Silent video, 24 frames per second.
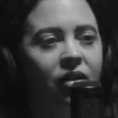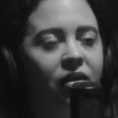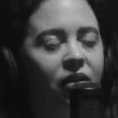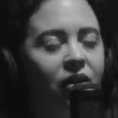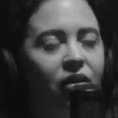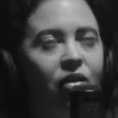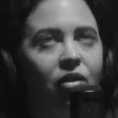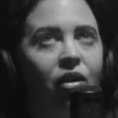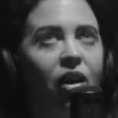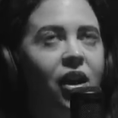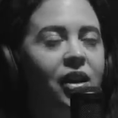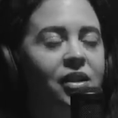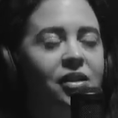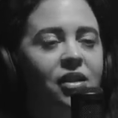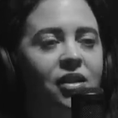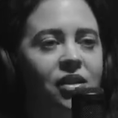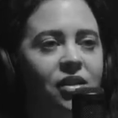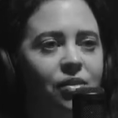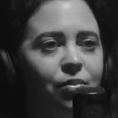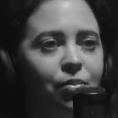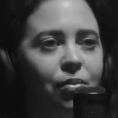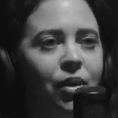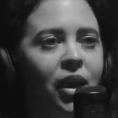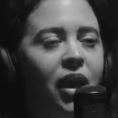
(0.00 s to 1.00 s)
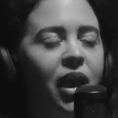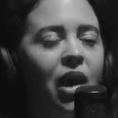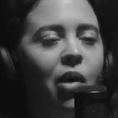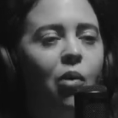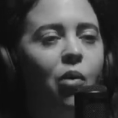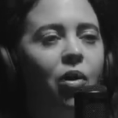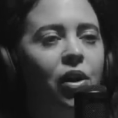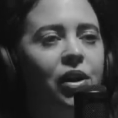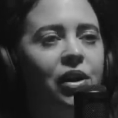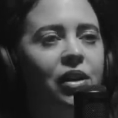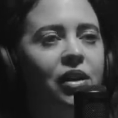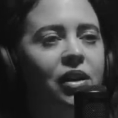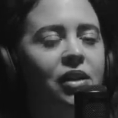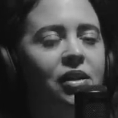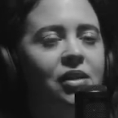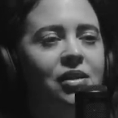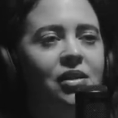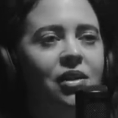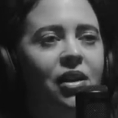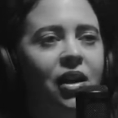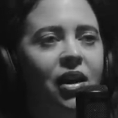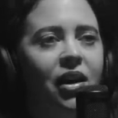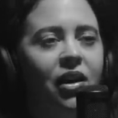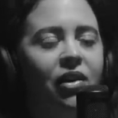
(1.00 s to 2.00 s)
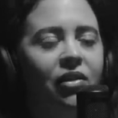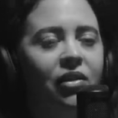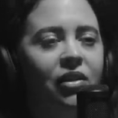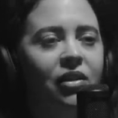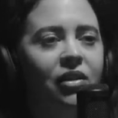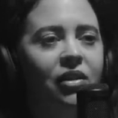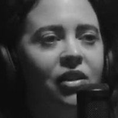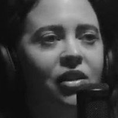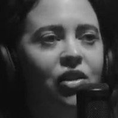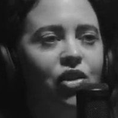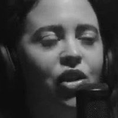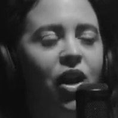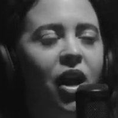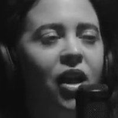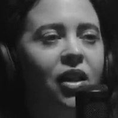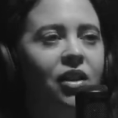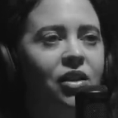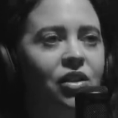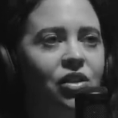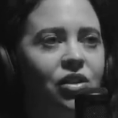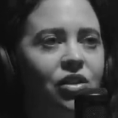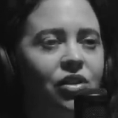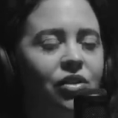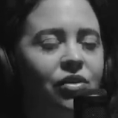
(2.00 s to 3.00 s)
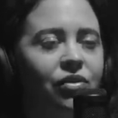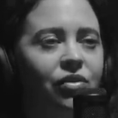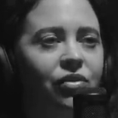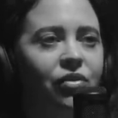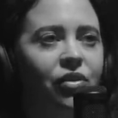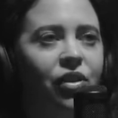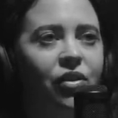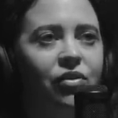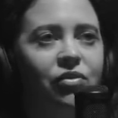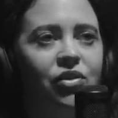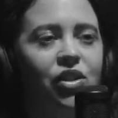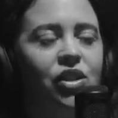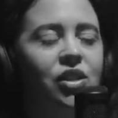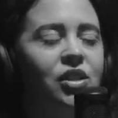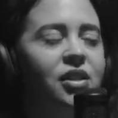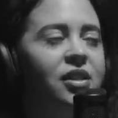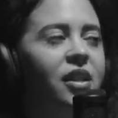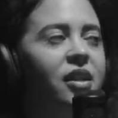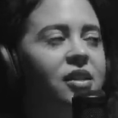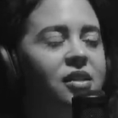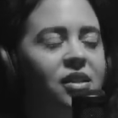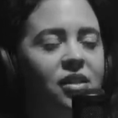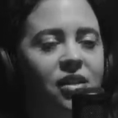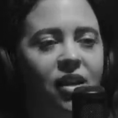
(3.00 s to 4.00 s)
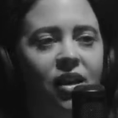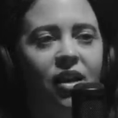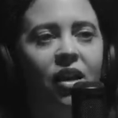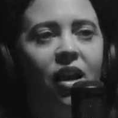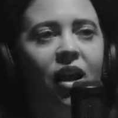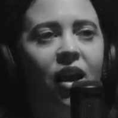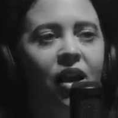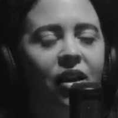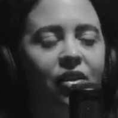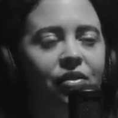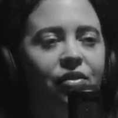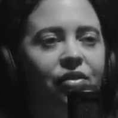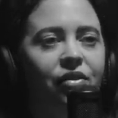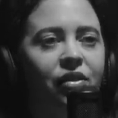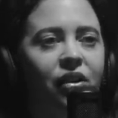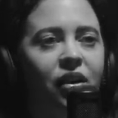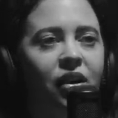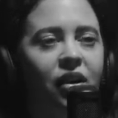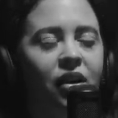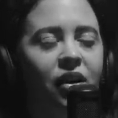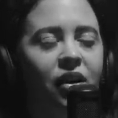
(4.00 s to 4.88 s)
the crisis being what it is there, and the challenges of, of just day to day life.